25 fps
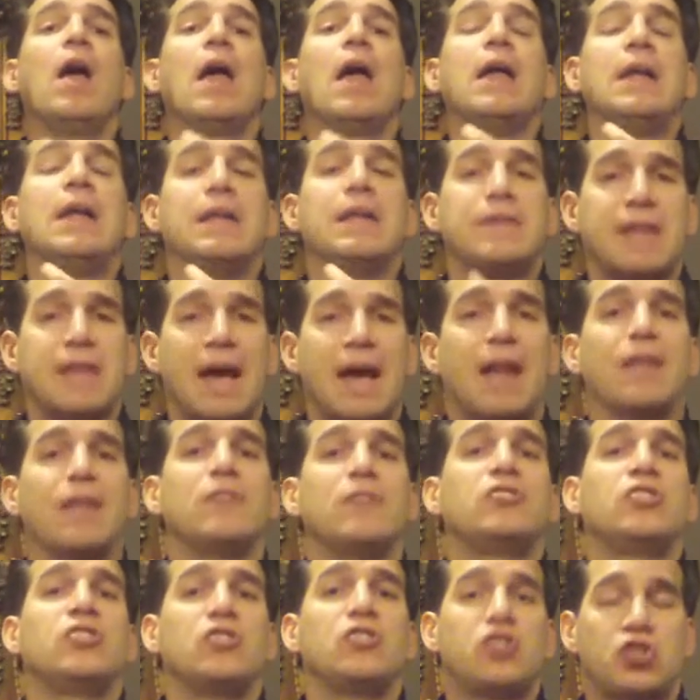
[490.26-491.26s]
an
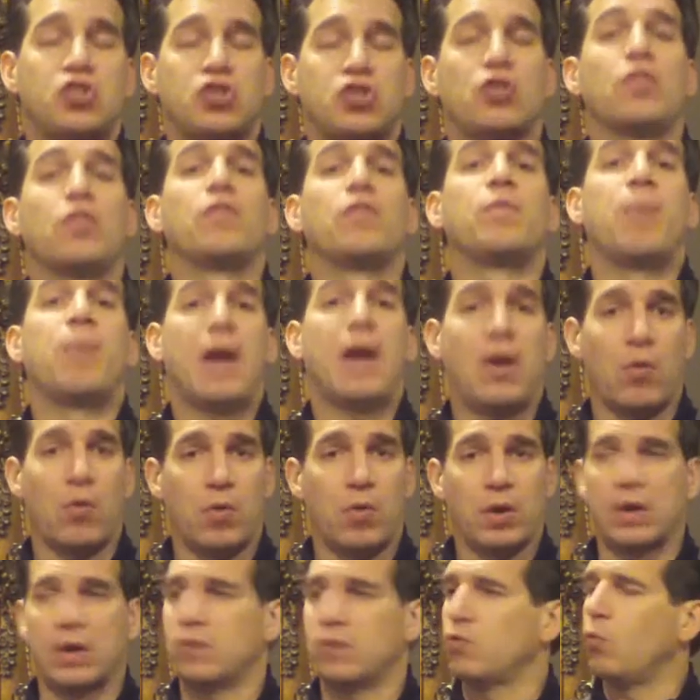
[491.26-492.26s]
intelligence served by
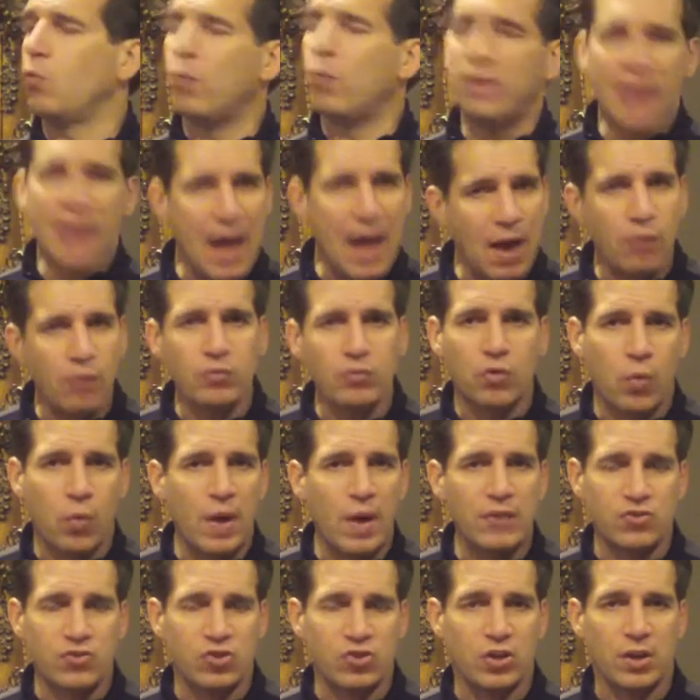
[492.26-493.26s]
organs, without
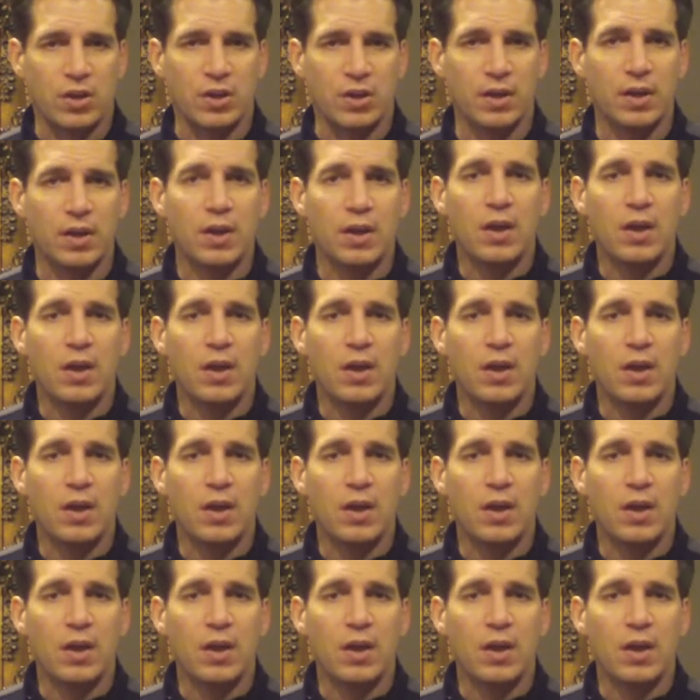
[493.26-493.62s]
question.